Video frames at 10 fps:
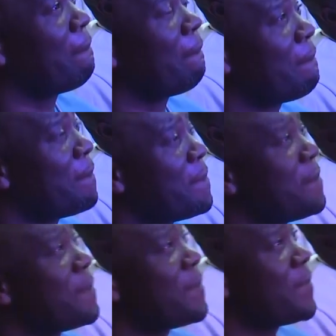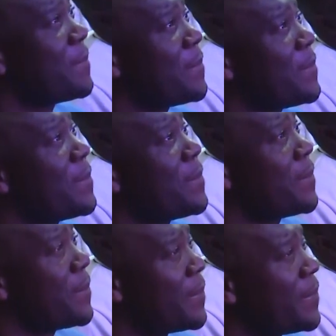the spirit of heaviness.
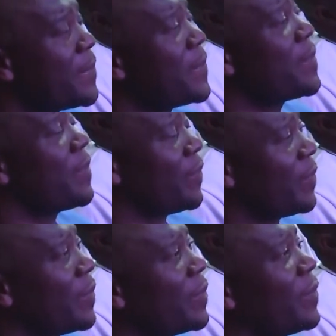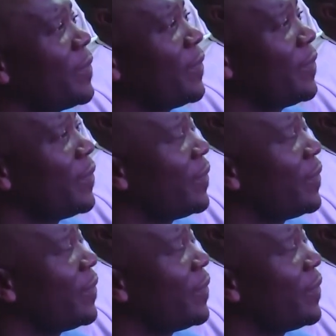What else? The